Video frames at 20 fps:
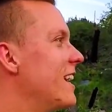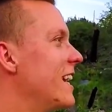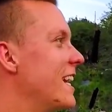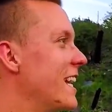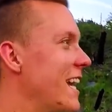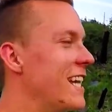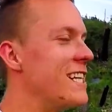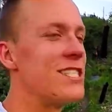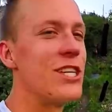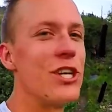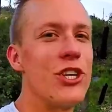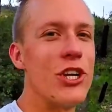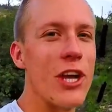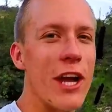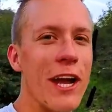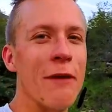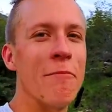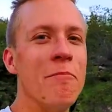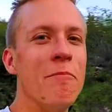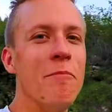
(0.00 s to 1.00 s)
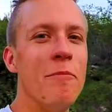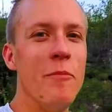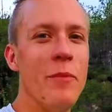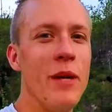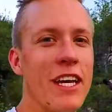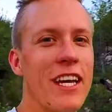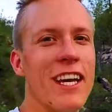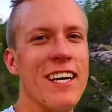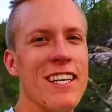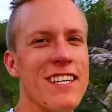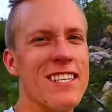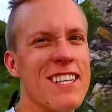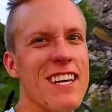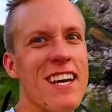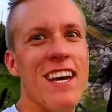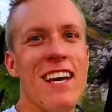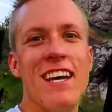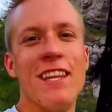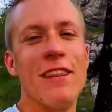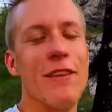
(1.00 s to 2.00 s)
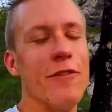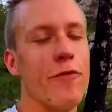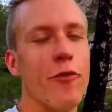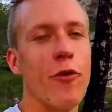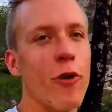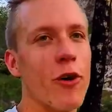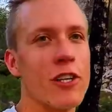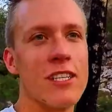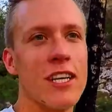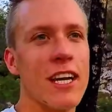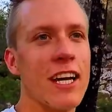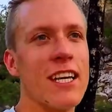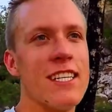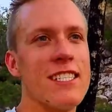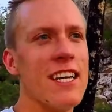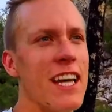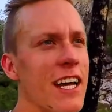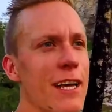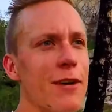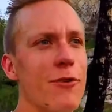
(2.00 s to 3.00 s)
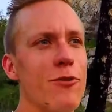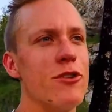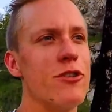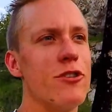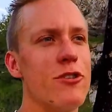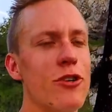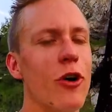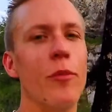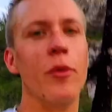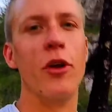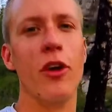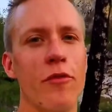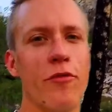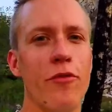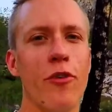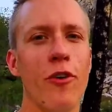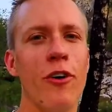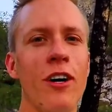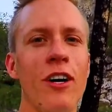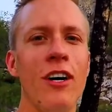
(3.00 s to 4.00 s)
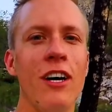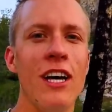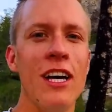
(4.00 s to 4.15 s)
it's a shame because the forest, like I said, it was so beautiful.